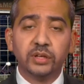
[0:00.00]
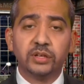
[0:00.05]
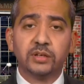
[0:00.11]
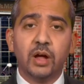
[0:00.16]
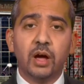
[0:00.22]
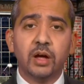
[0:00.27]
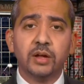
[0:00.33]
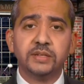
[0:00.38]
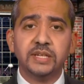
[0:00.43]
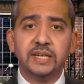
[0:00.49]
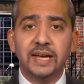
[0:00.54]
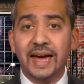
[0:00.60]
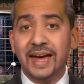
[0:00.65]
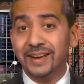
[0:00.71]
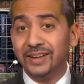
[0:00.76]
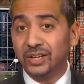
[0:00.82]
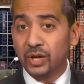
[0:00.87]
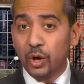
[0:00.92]

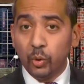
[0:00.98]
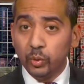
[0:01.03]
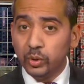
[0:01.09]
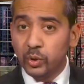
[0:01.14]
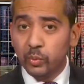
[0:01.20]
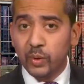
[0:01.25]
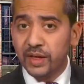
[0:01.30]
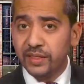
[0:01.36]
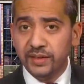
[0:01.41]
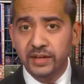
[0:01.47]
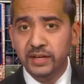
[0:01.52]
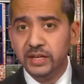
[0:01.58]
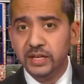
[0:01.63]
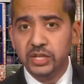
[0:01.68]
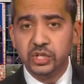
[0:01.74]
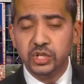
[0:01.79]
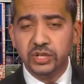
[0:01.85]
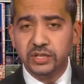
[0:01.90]
starting and colder
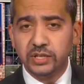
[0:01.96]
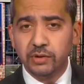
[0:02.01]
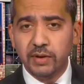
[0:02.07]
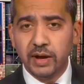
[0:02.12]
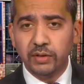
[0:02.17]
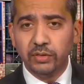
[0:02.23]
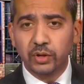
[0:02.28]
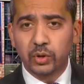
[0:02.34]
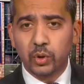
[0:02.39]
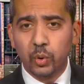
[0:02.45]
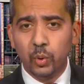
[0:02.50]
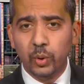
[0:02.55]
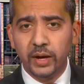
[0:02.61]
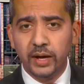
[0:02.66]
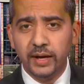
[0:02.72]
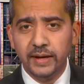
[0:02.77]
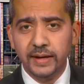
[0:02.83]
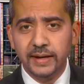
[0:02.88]
weather just around the
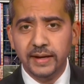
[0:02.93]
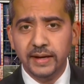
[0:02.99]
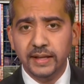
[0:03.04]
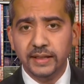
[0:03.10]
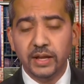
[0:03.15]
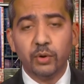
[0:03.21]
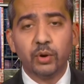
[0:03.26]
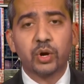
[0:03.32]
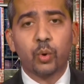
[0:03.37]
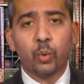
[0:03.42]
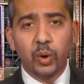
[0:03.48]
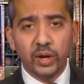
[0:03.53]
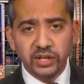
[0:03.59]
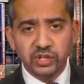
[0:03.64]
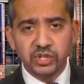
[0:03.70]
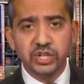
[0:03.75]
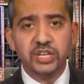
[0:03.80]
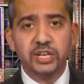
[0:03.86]
corner, there are
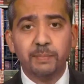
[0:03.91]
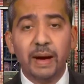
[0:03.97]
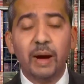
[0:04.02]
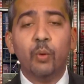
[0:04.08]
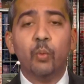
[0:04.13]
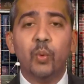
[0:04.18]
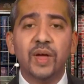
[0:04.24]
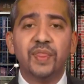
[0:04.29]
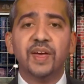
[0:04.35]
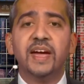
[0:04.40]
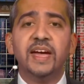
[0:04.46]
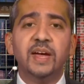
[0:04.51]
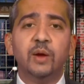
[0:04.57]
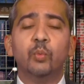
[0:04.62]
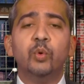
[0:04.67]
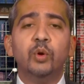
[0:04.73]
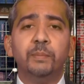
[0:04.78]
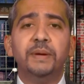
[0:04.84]
questions about whether
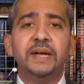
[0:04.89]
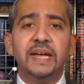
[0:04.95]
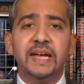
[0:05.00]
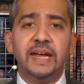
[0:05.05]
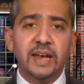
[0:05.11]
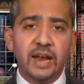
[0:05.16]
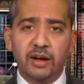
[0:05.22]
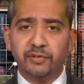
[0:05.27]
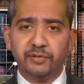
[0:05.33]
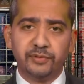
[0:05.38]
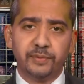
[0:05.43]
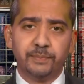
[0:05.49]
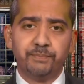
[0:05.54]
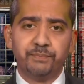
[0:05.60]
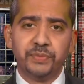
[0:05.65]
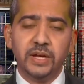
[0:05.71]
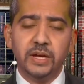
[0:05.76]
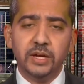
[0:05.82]
it will be
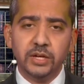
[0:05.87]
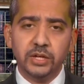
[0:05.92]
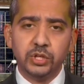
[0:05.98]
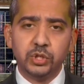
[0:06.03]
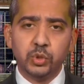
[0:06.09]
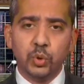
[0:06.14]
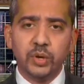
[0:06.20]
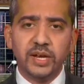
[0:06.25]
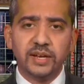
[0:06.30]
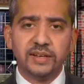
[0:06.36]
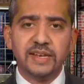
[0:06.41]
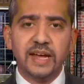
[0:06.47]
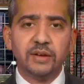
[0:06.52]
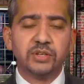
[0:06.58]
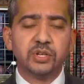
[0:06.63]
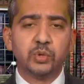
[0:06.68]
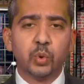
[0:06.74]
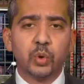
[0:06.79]
enough. Joining us
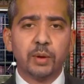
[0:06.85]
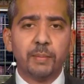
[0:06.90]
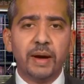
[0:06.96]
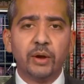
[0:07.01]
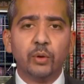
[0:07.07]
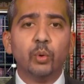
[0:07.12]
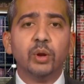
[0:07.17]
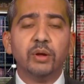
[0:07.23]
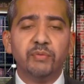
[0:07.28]
now to talk about all